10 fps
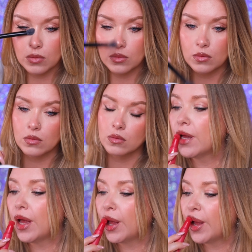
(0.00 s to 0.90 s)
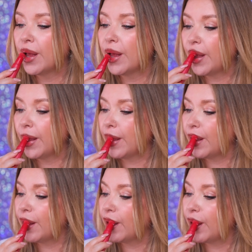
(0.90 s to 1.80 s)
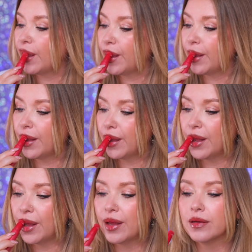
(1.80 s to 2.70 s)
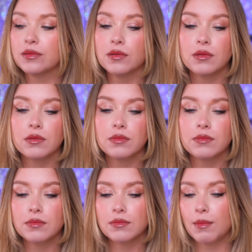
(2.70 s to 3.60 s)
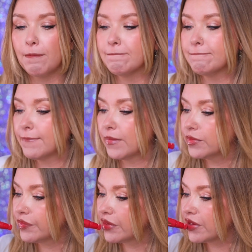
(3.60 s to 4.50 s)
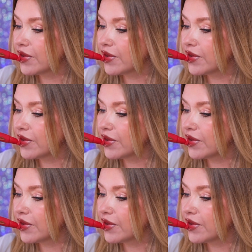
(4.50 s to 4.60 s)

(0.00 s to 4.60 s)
my lips because, let's be real, you can never have too much blush.